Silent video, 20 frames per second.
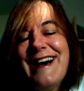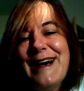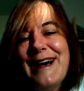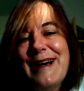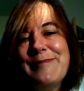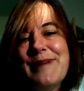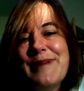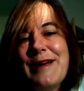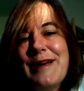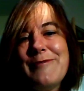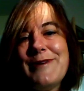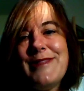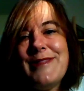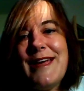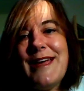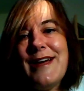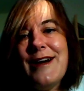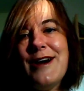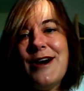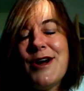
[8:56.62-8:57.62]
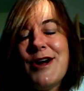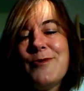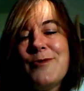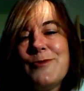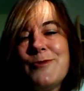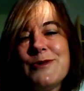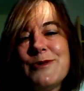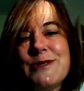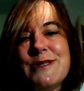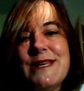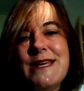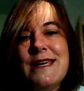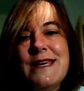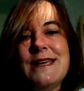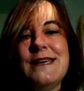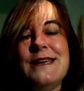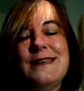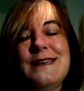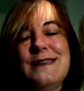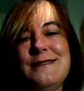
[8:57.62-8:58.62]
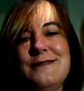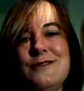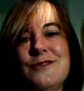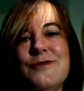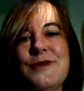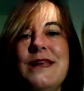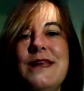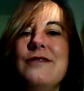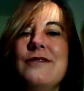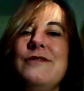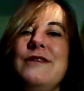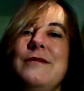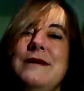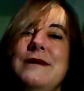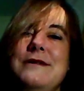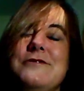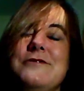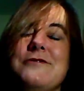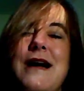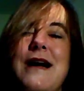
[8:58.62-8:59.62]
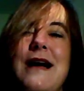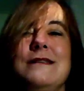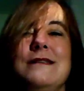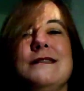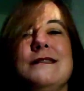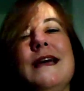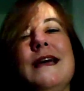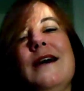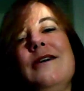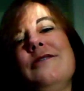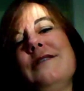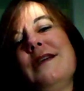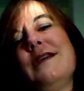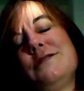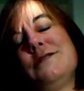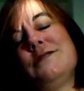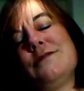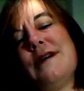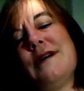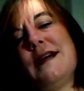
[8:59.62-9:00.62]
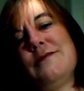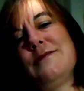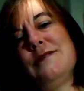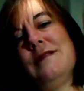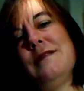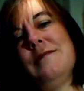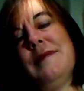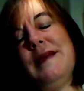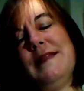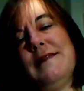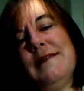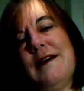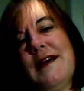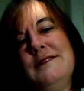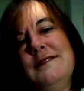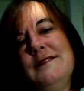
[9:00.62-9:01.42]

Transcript: and when they are, we'll see. Do any of them interact, and how do they interact with the main